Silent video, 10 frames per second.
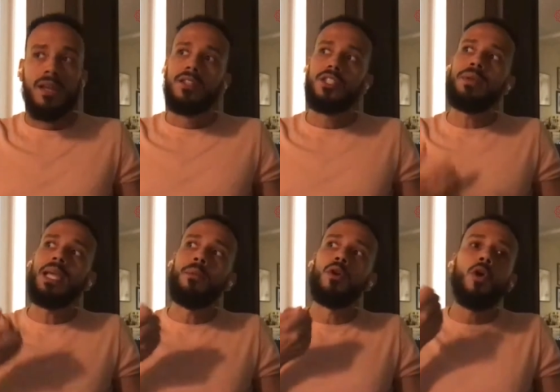to be
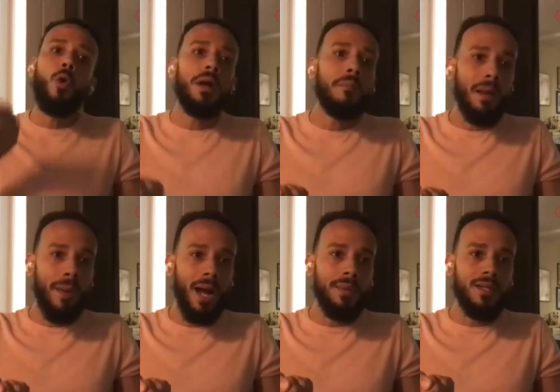able to equip my
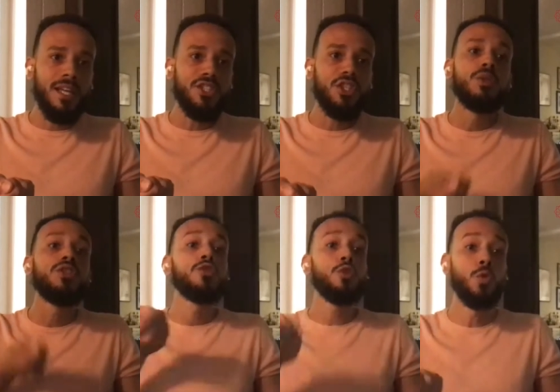population
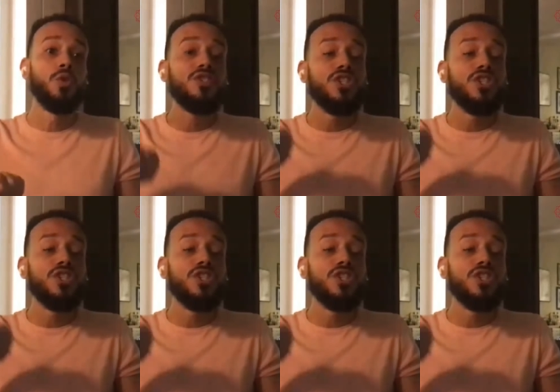with the tools